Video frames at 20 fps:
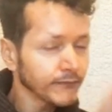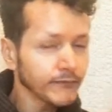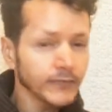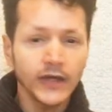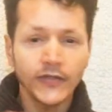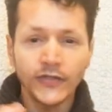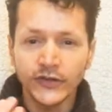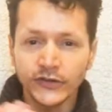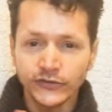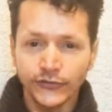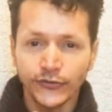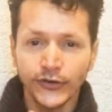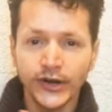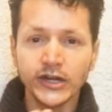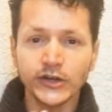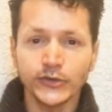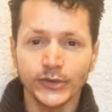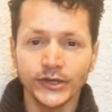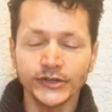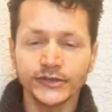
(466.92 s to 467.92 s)
this
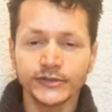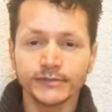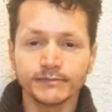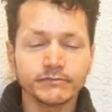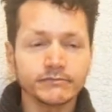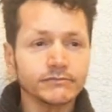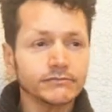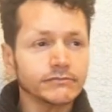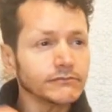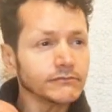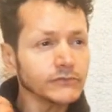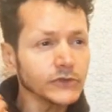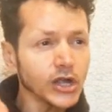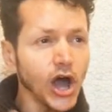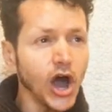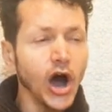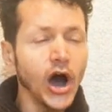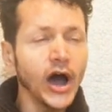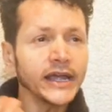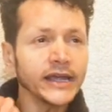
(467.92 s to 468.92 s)
fragrance,
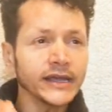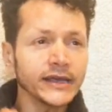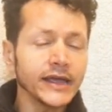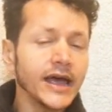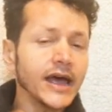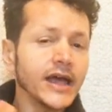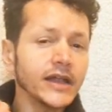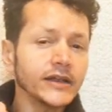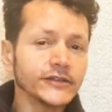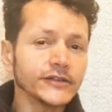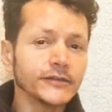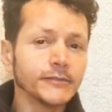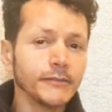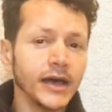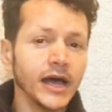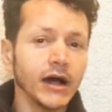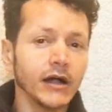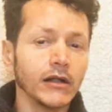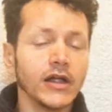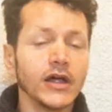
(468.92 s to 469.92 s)
I can
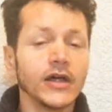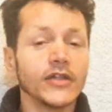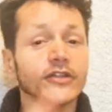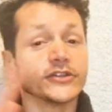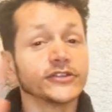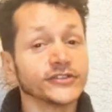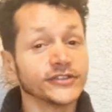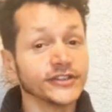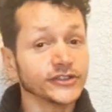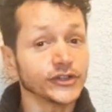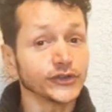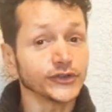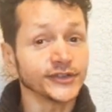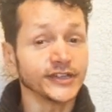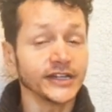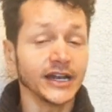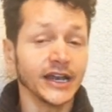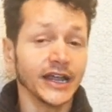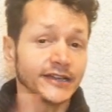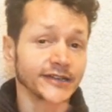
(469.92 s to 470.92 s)
smell the
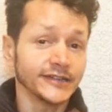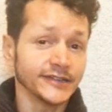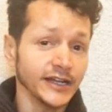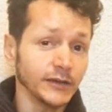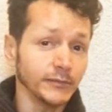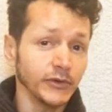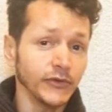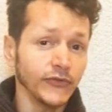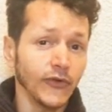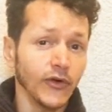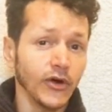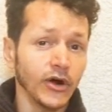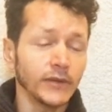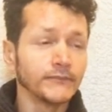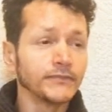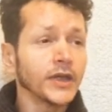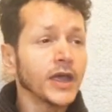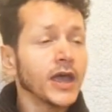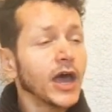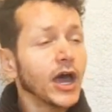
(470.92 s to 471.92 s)
citrusy, like I said before,
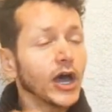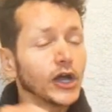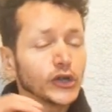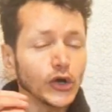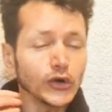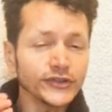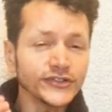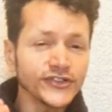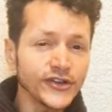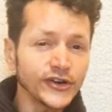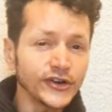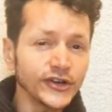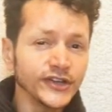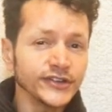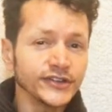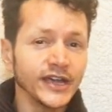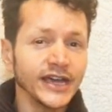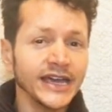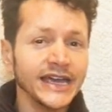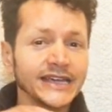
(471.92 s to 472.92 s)
and also there is
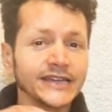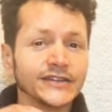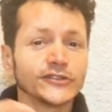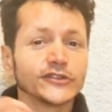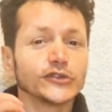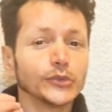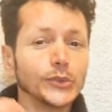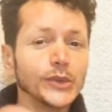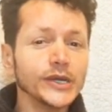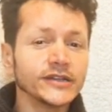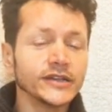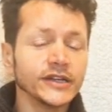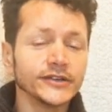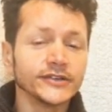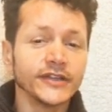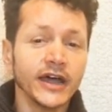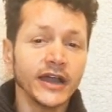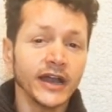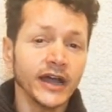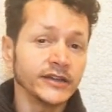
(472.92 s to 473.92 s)
a sweetness
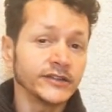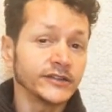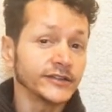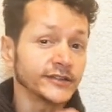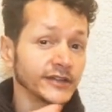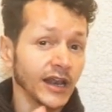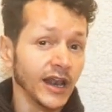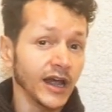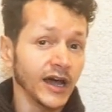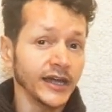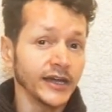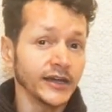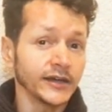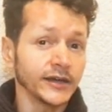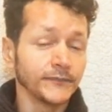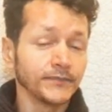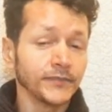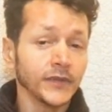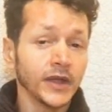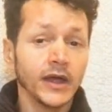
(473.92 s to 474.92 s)
that I dislike.
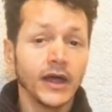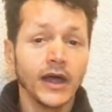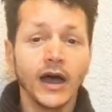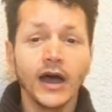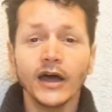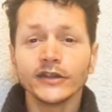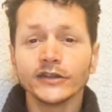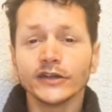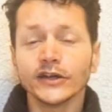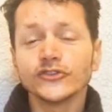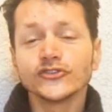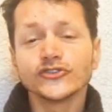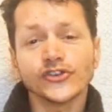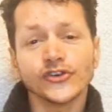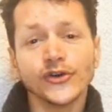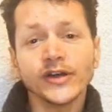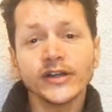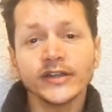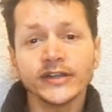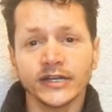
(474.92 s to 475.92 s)
And
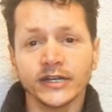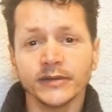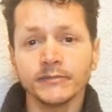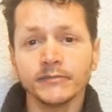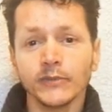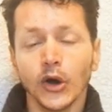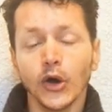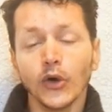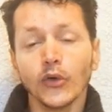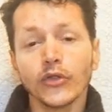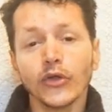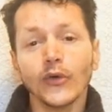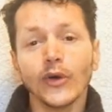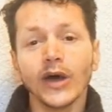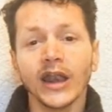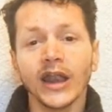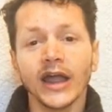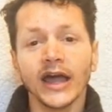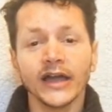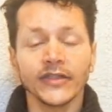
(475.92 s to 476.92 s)
geranium, although I
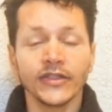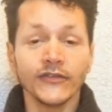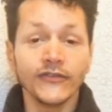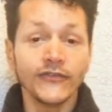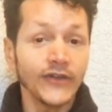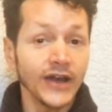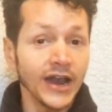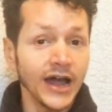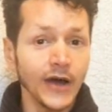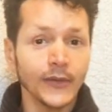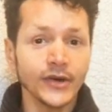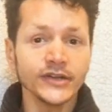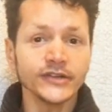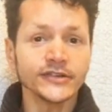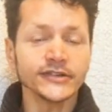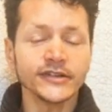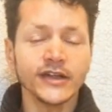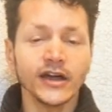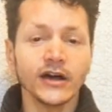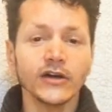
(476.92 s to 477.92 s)
like the flower
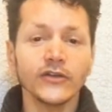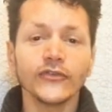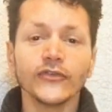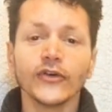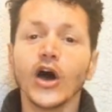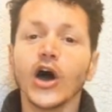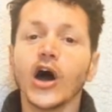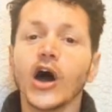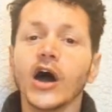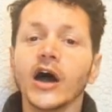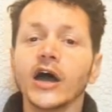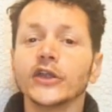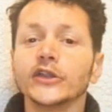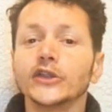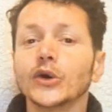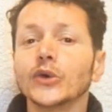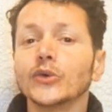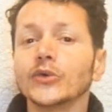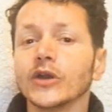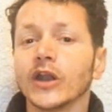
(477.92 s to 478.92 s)
itself, I
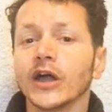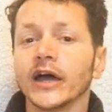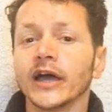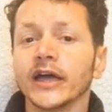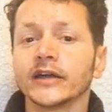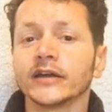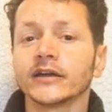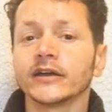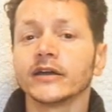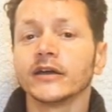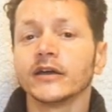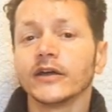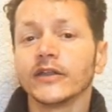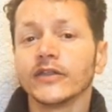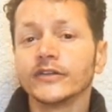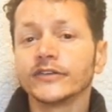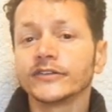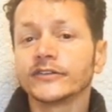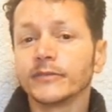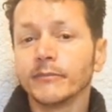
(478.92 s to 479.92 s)
don't like
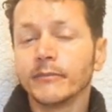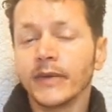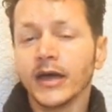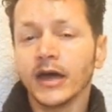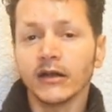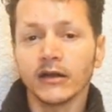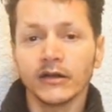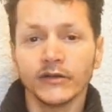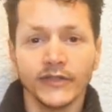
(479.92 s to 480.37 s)
the smell of